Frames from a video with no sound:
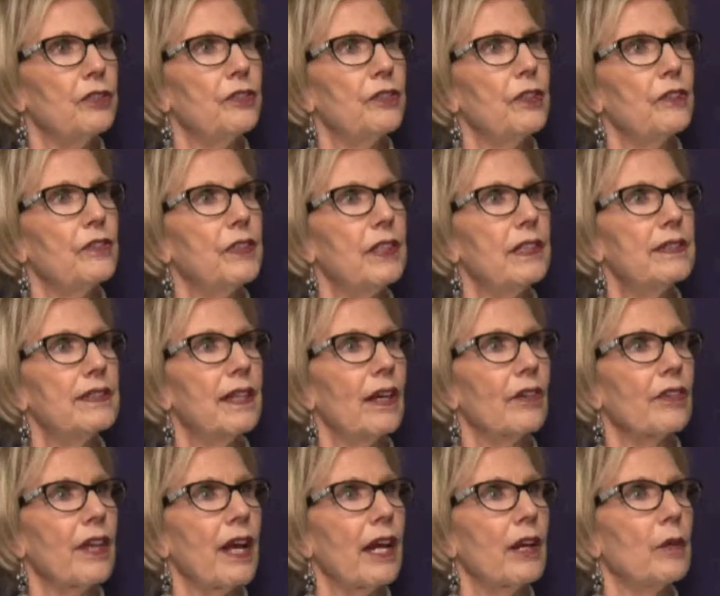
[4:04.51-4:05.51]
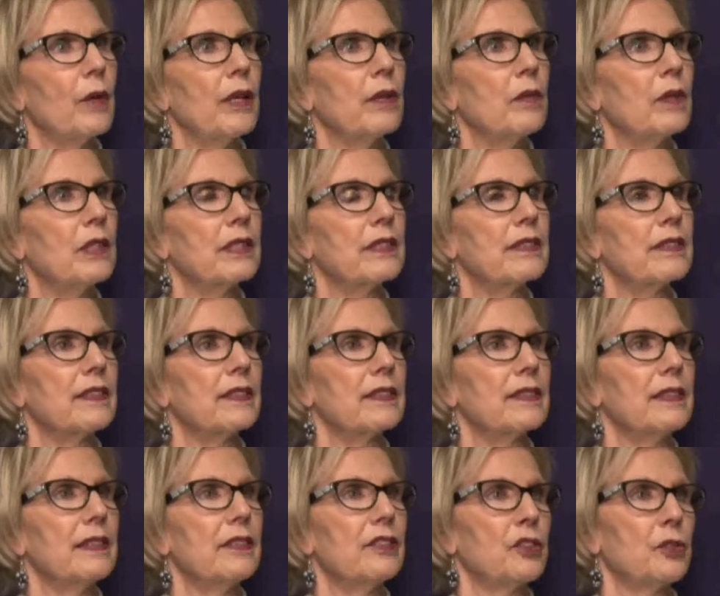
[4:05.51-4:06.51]
3250 South Highway
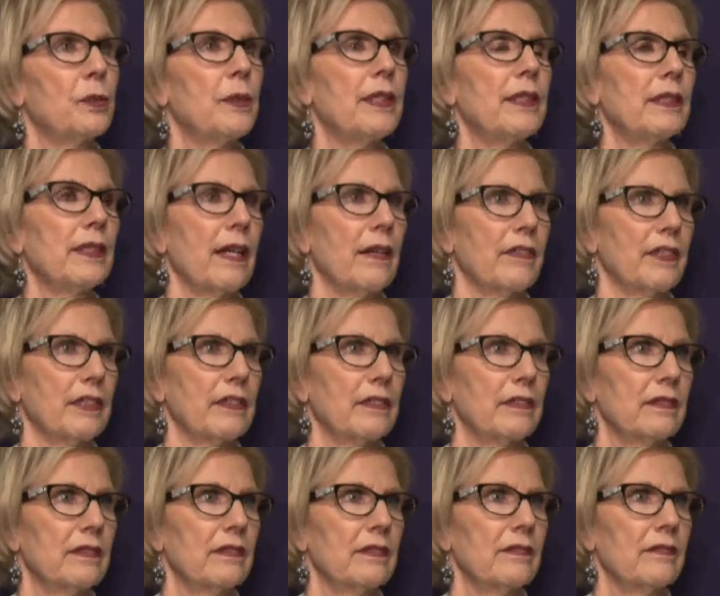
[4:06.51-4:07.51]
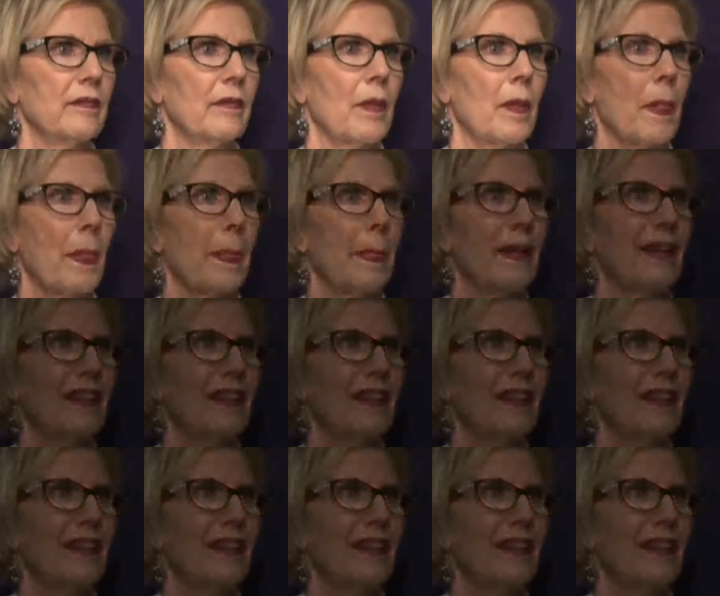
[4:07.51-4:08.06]
160, Suite 11.